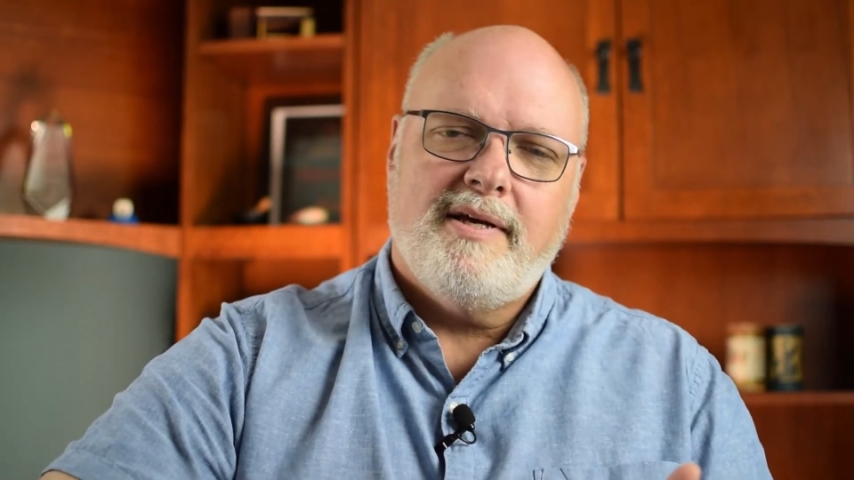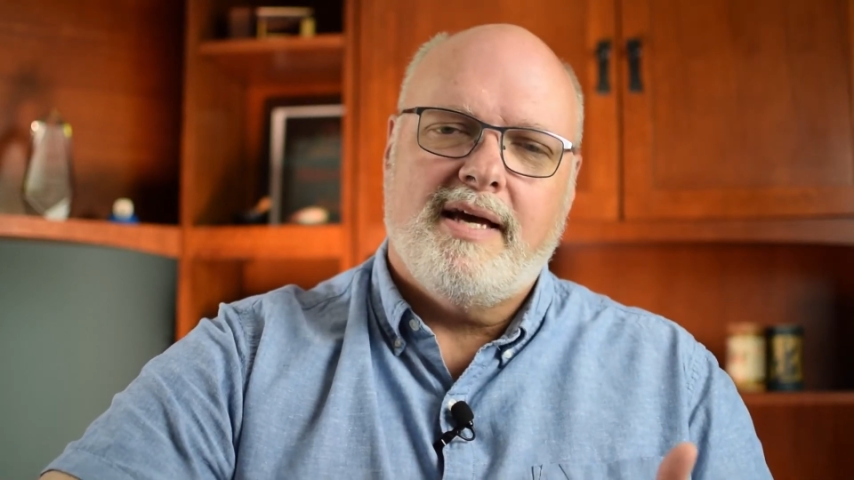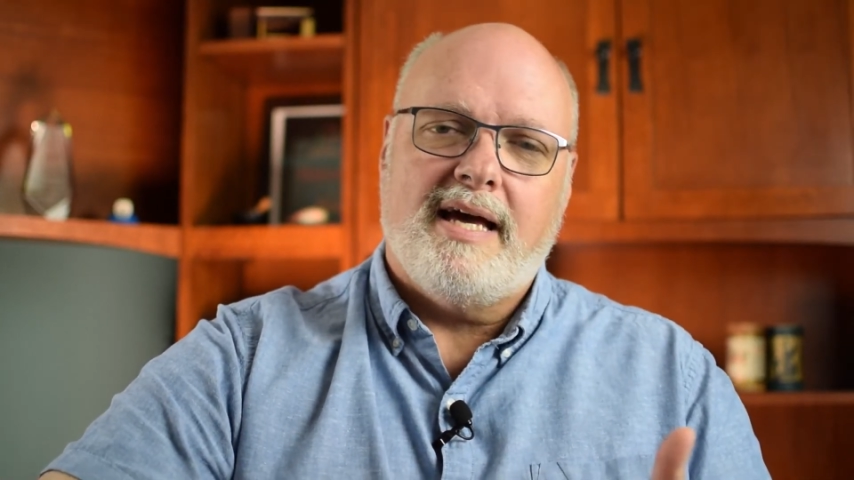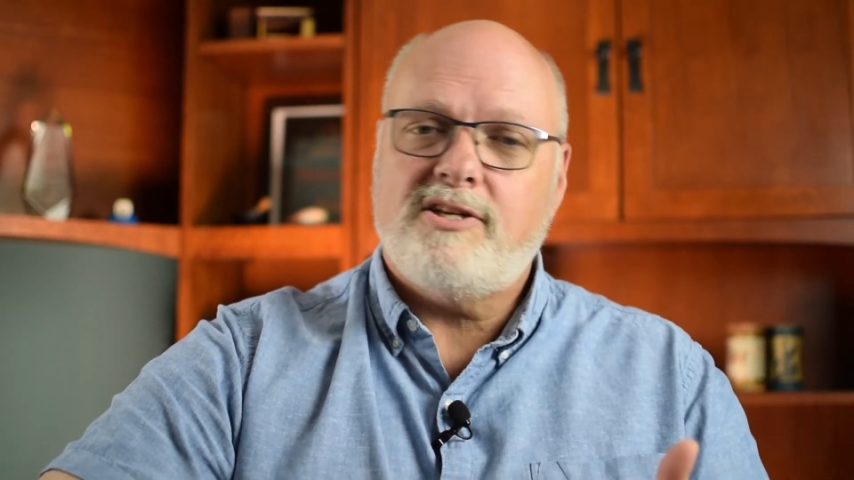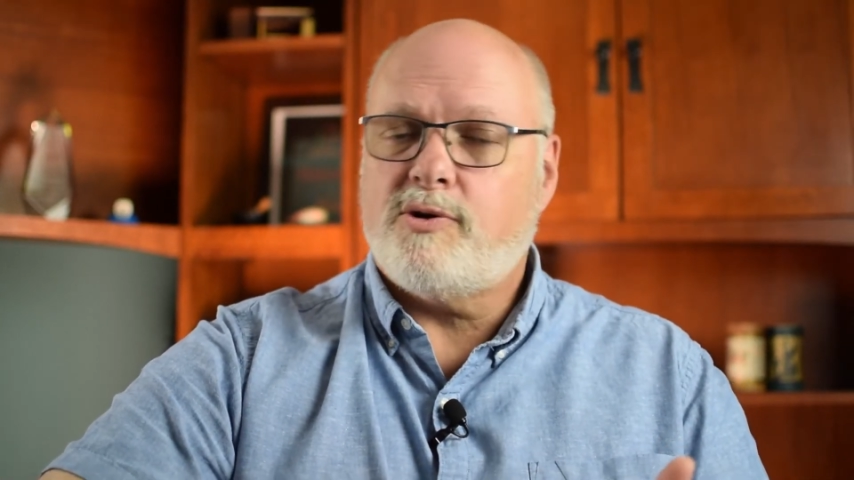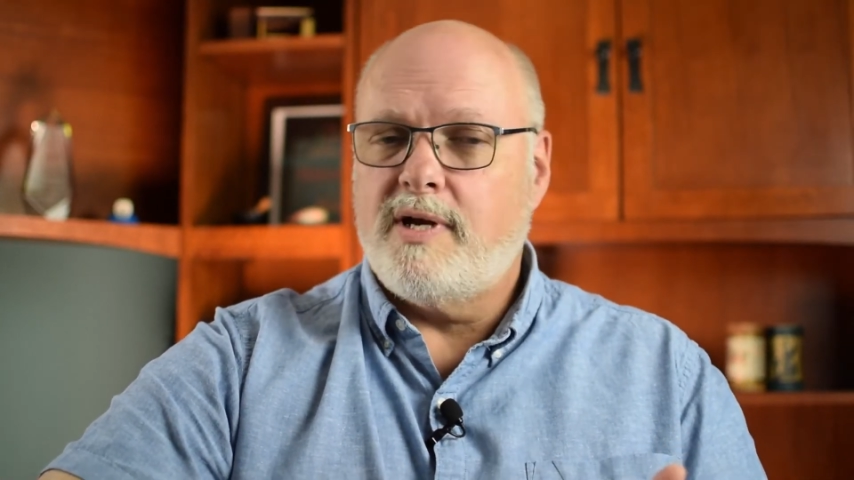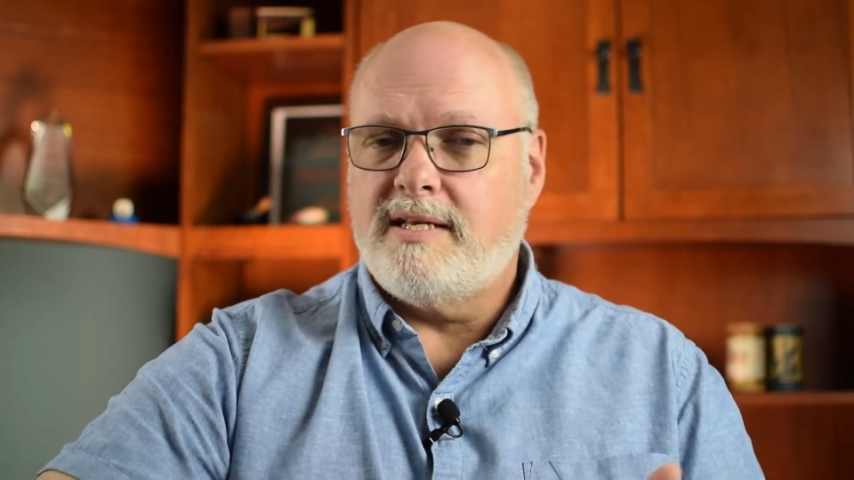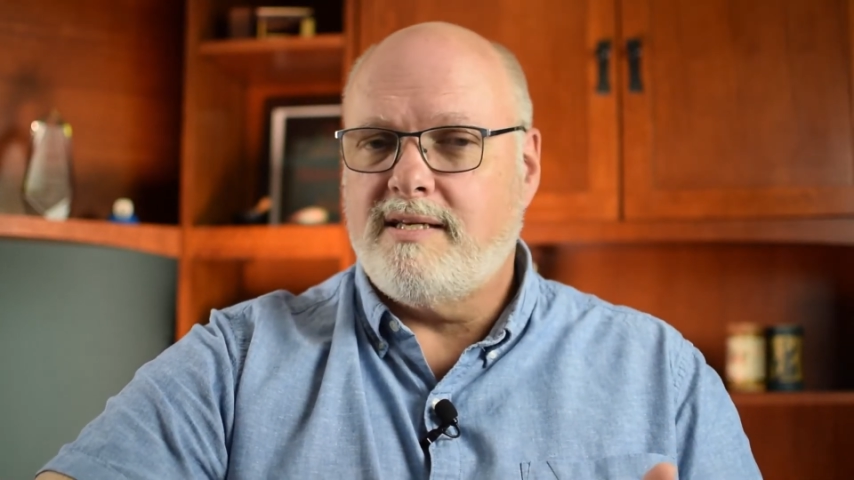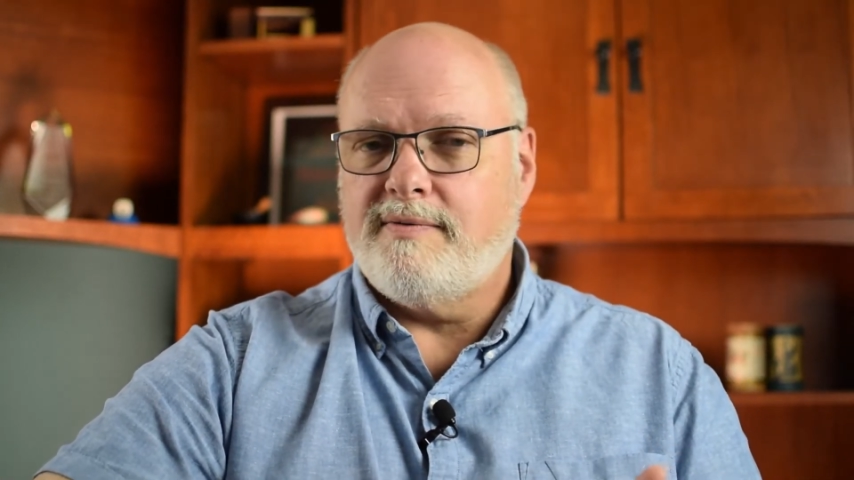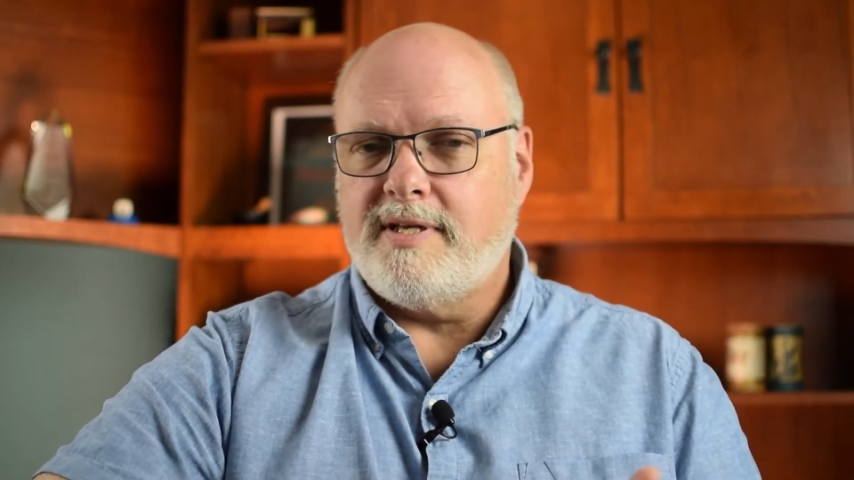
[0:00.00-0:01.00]
and his
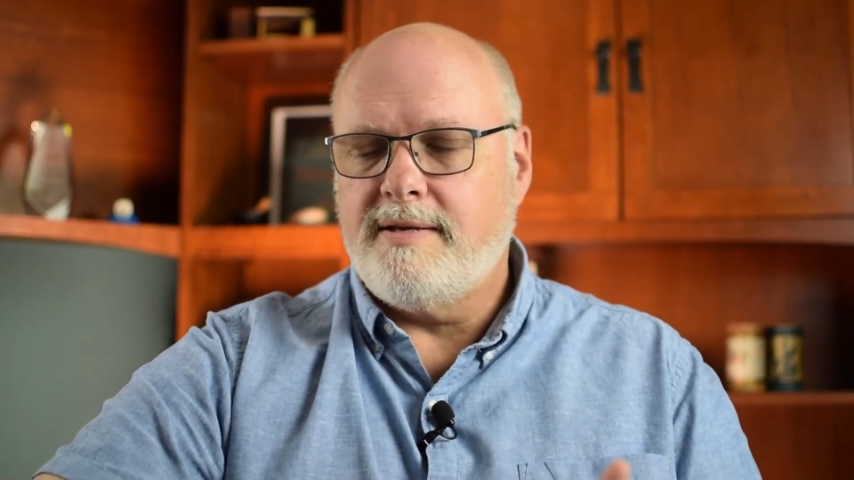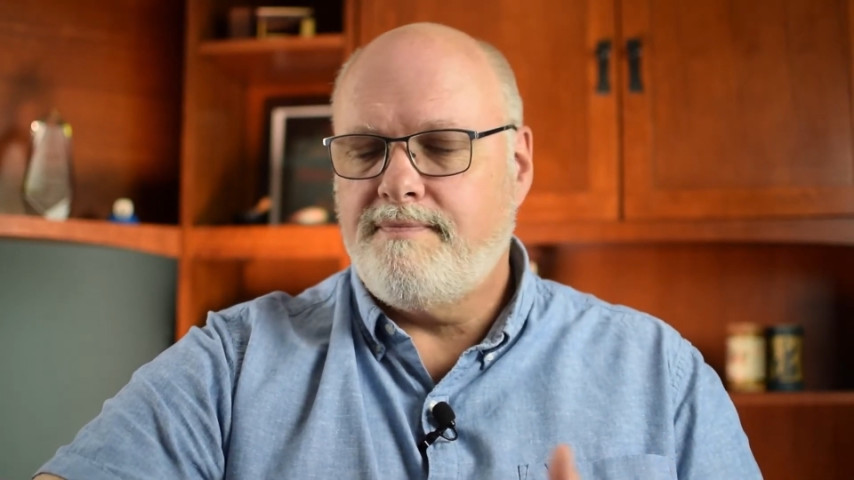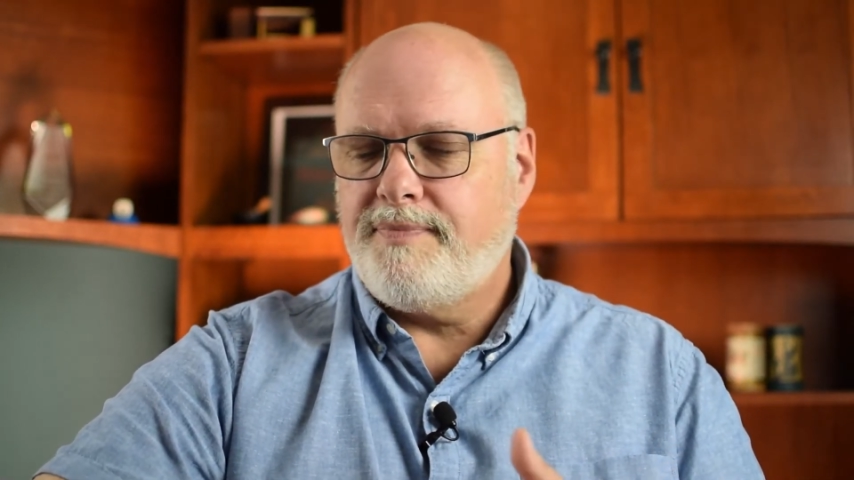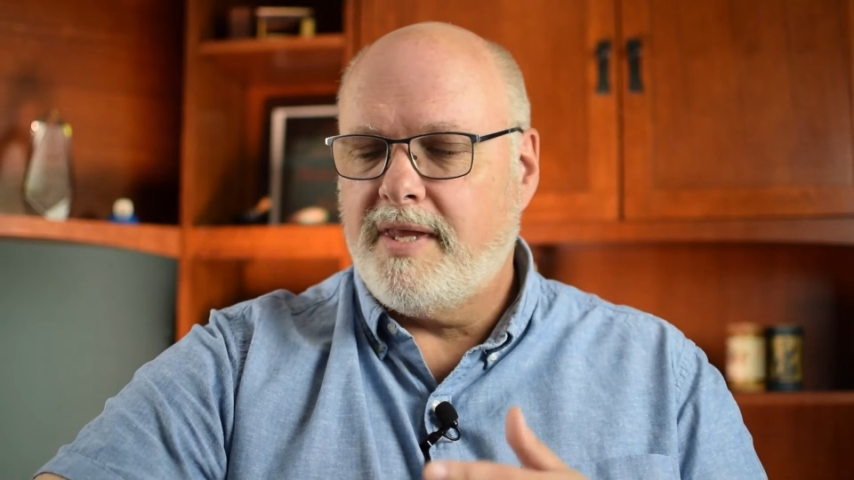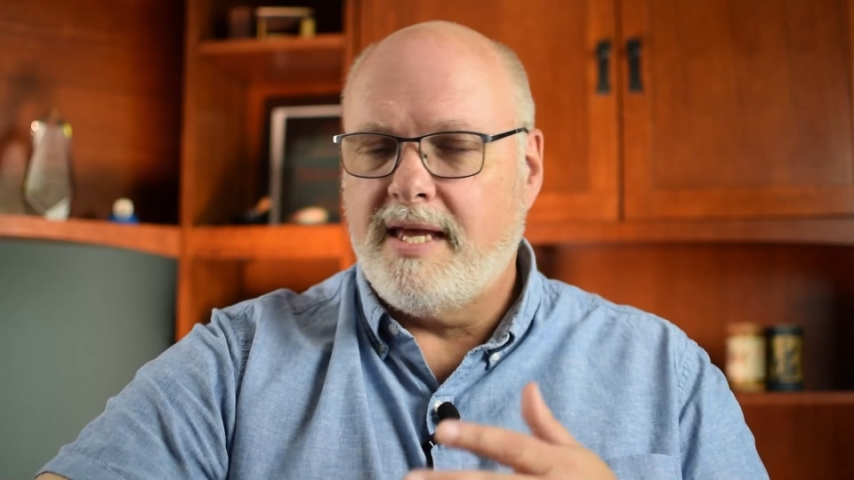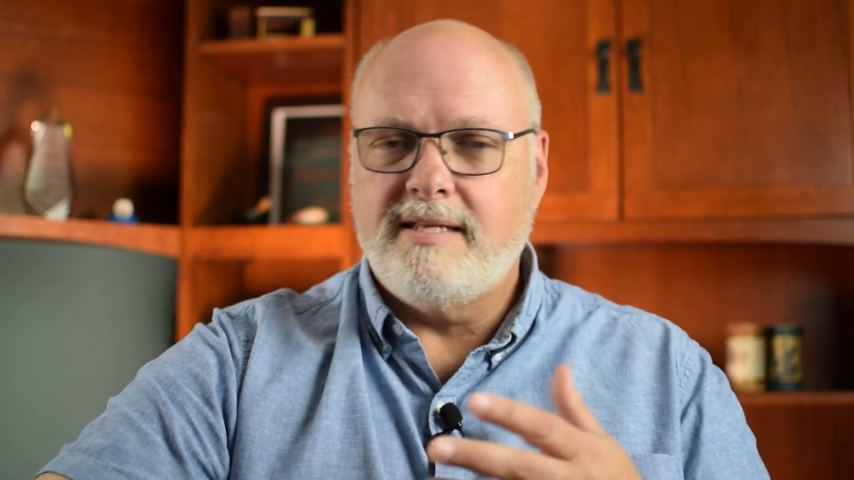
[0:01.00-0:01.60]
creativity in